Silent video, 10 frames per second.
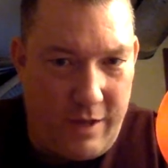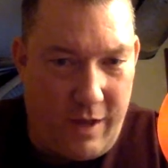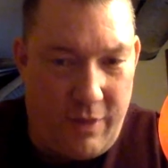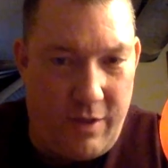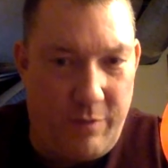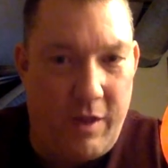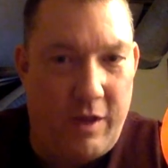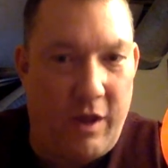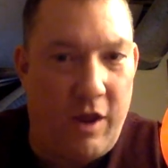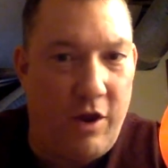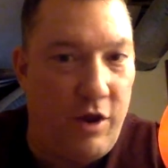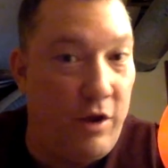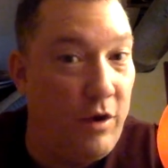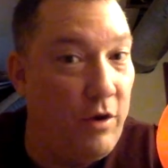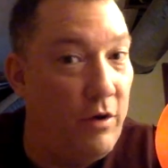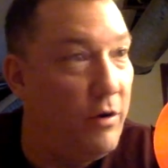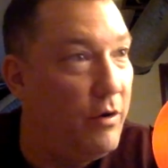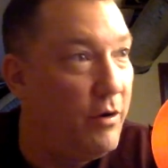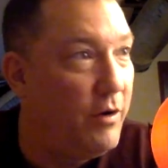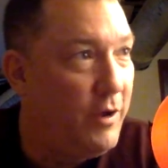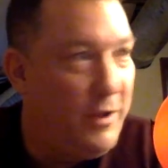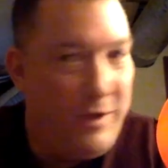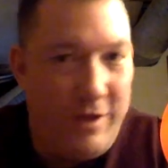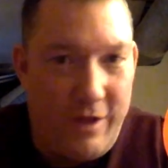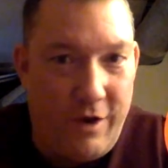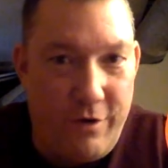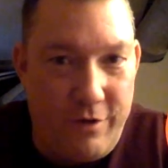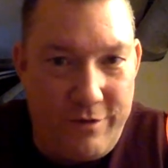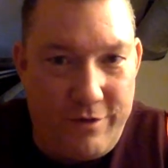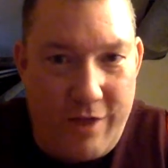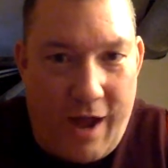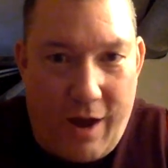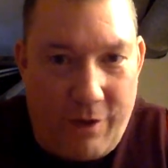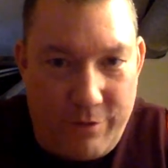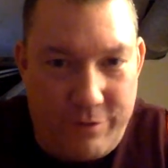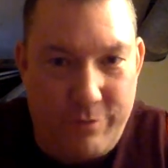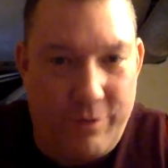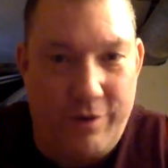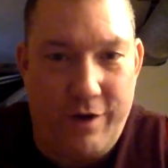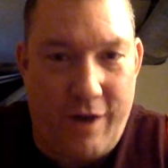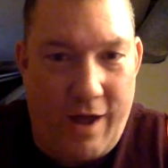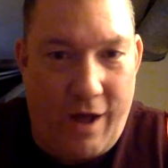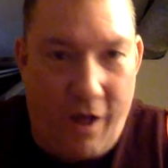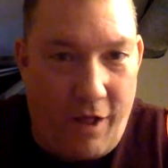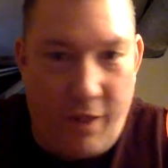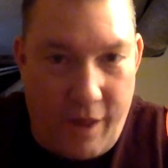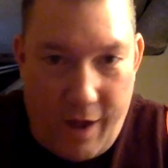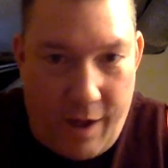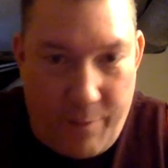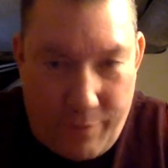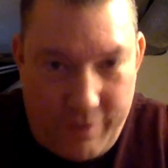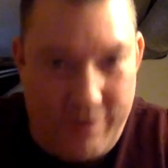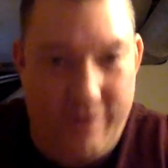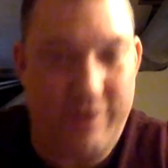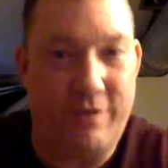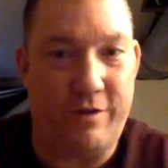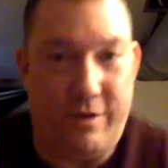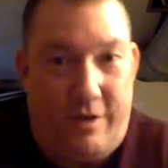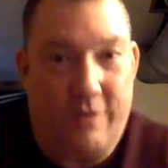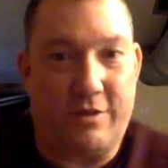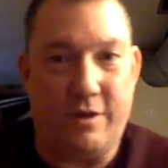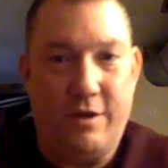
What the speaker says: and they'd be like, and here is the house where it all happened, and you'd get the